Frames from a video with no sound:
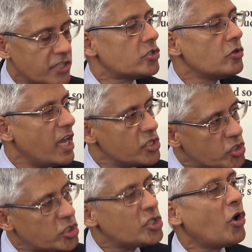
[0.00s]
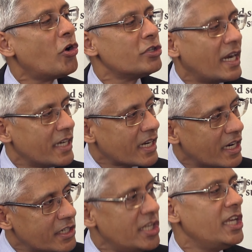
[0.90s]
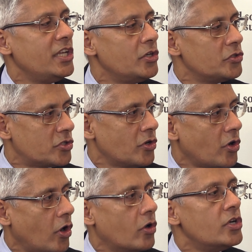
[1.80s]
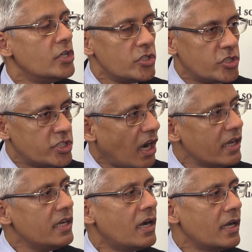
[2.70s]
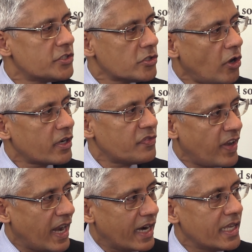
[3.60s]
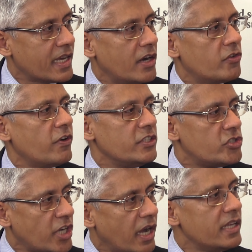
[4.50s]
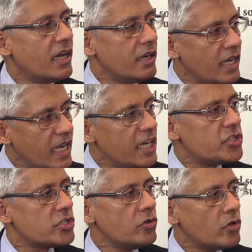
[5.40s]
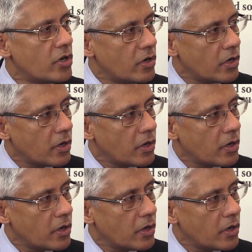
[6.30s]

has to ensure that it continues to grow. Mm-hmm. China is not a fanatic country. China needs to